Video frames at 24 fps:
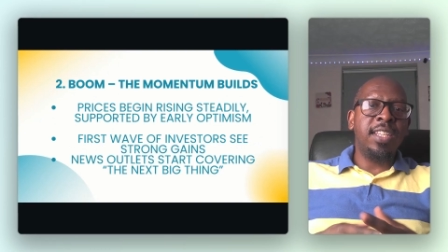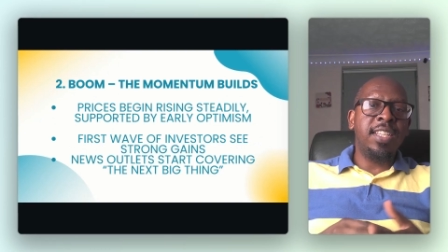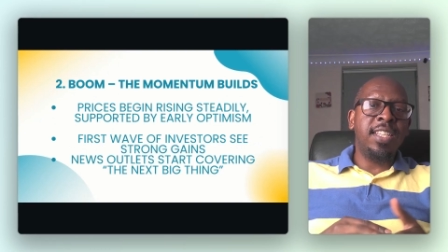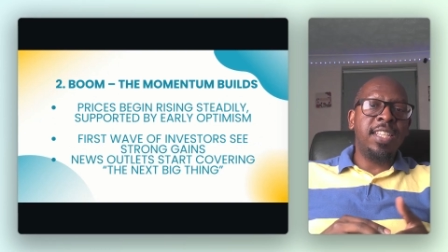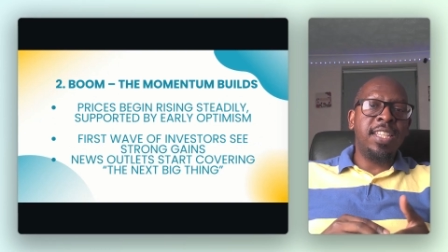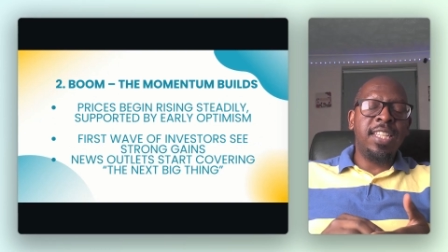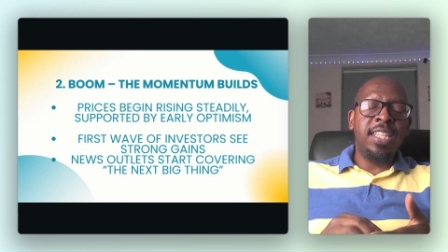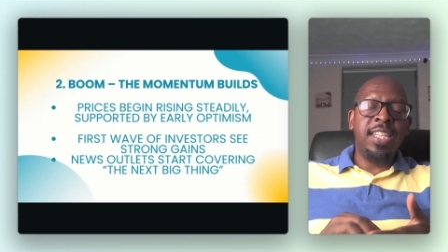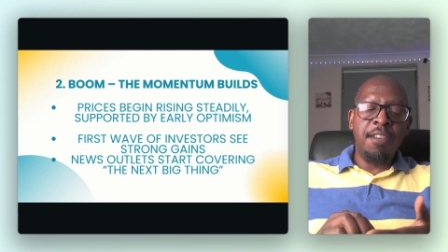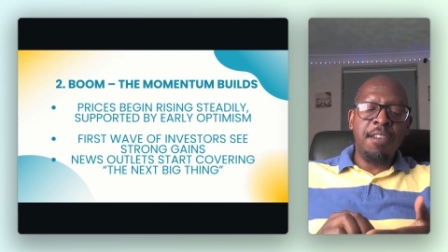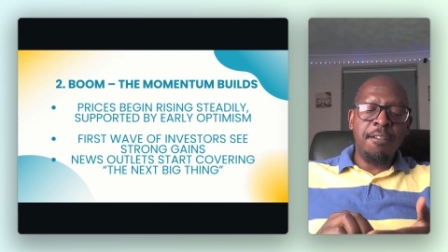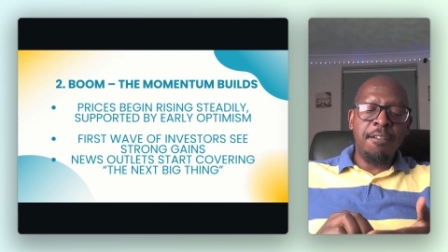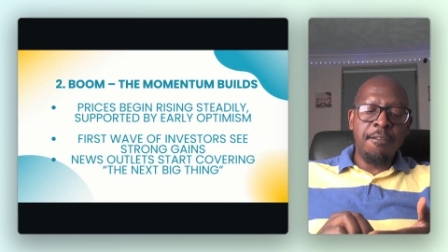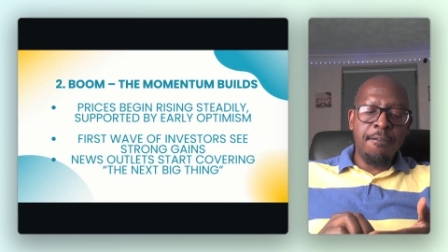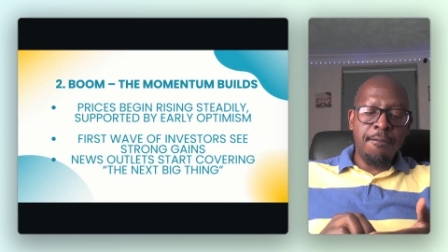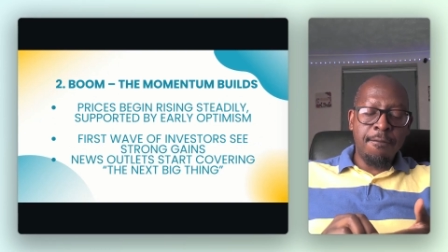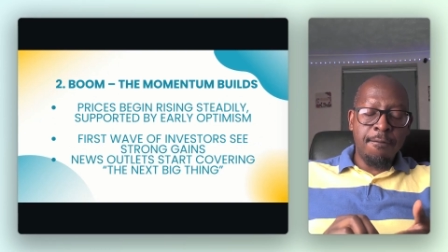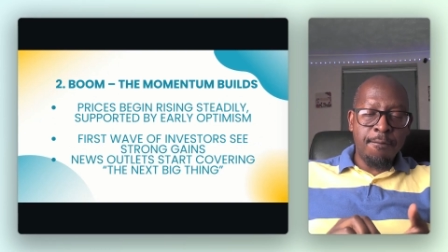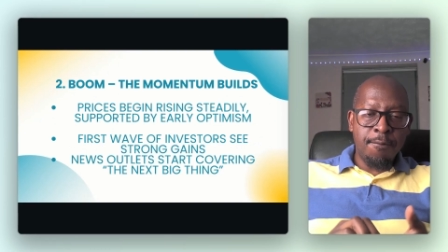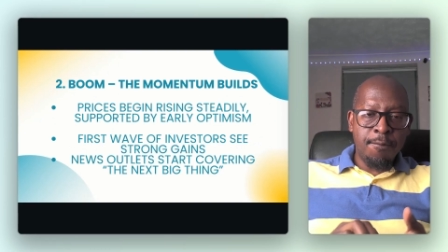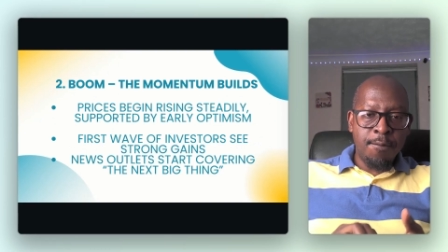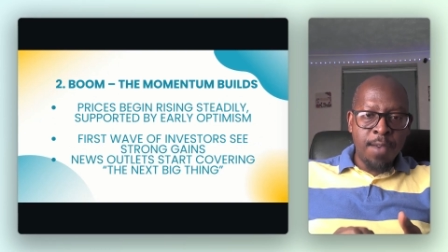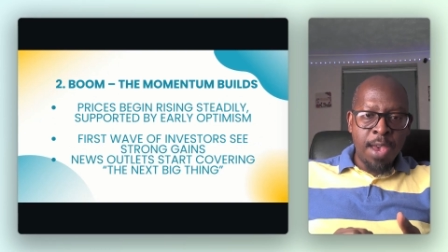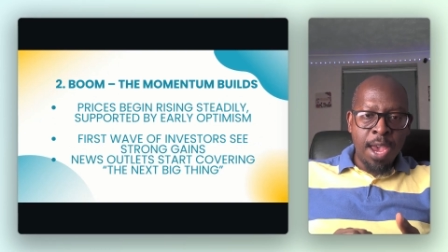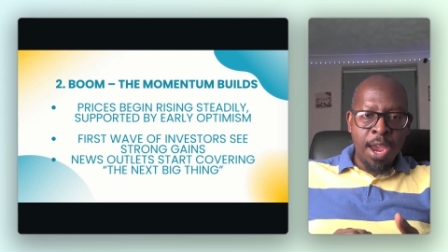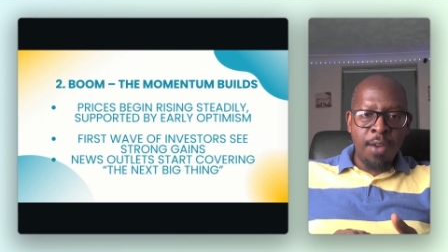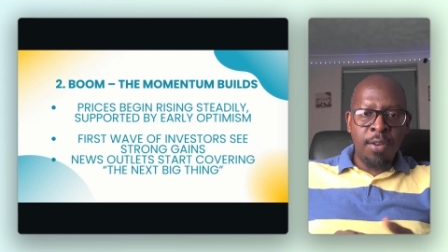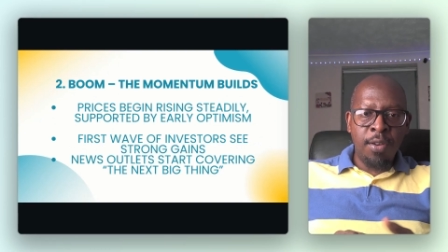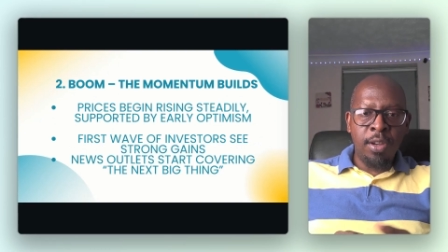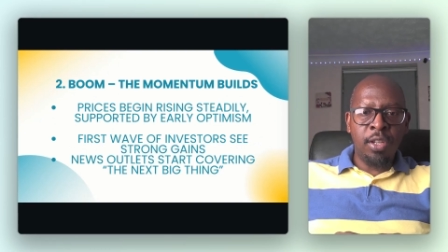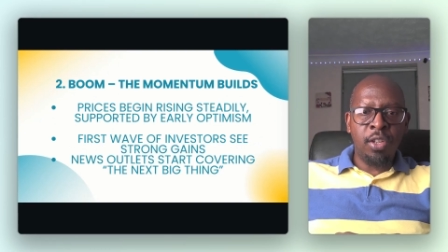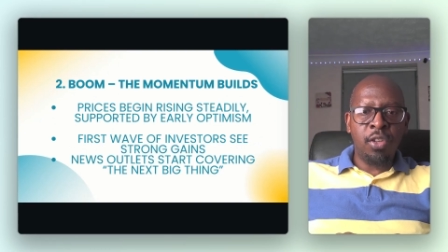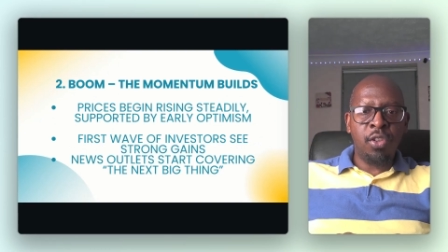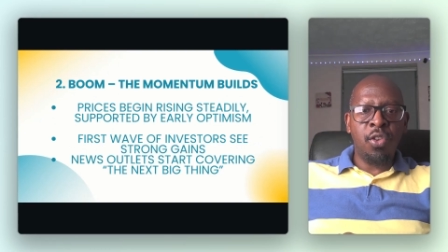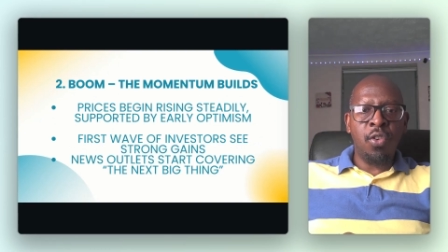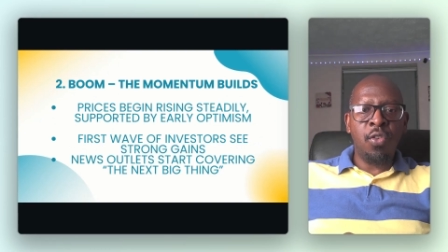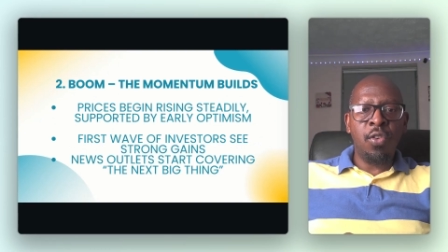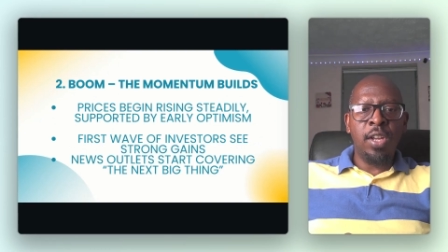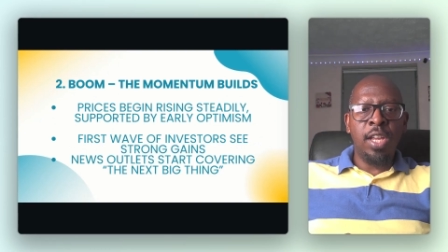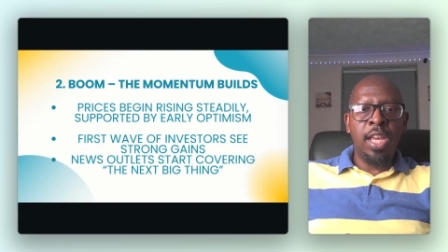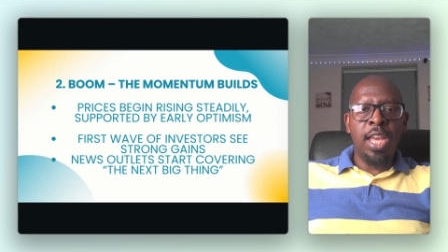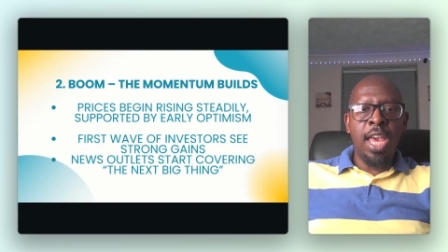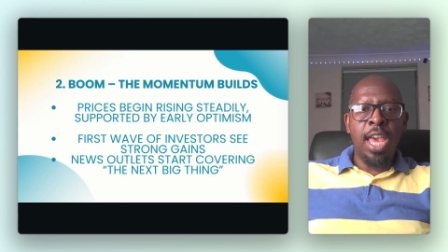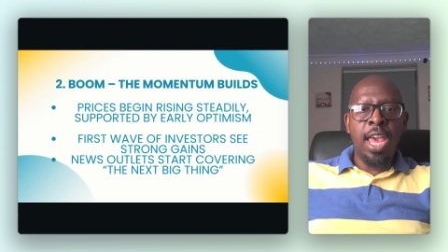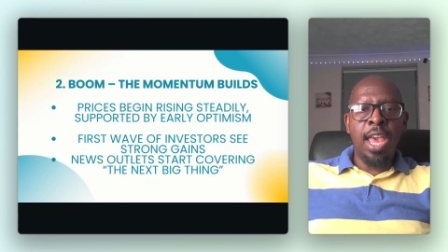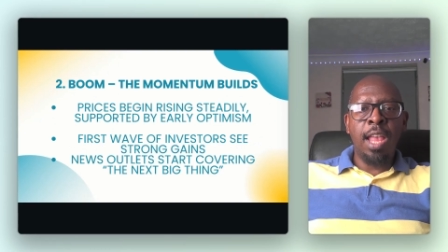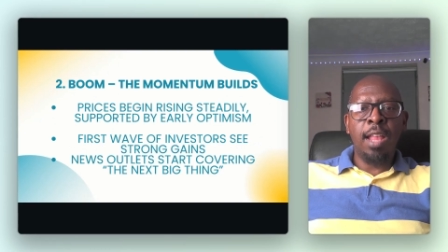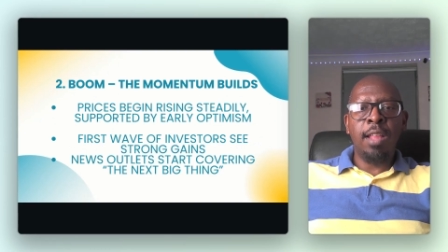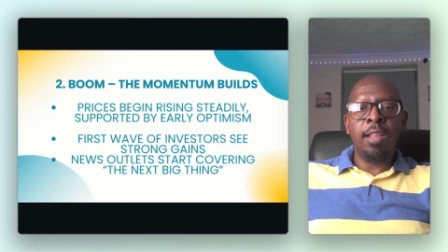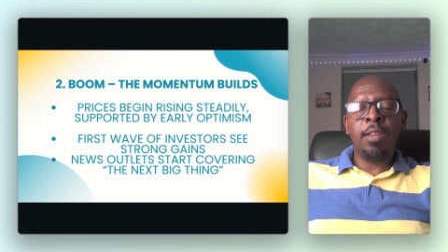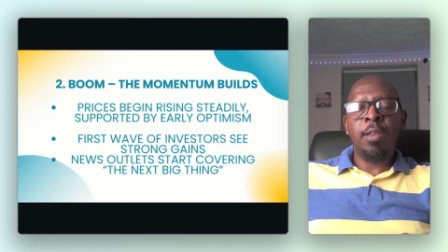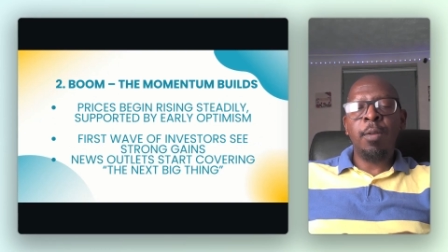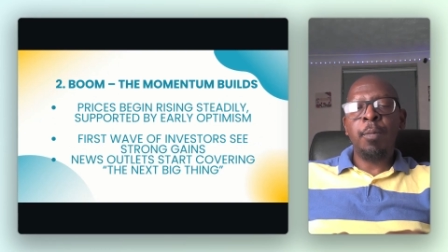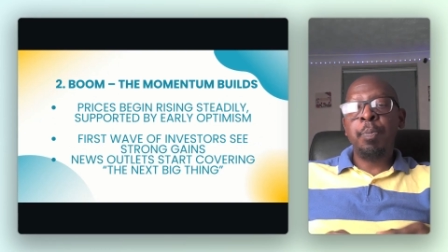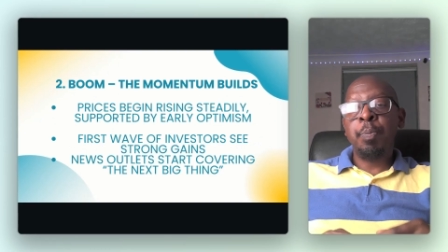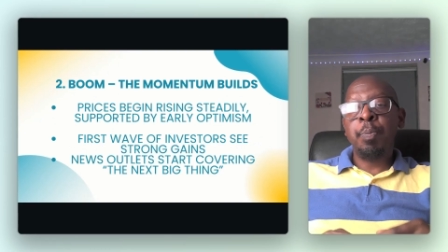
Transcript: see very strong gains,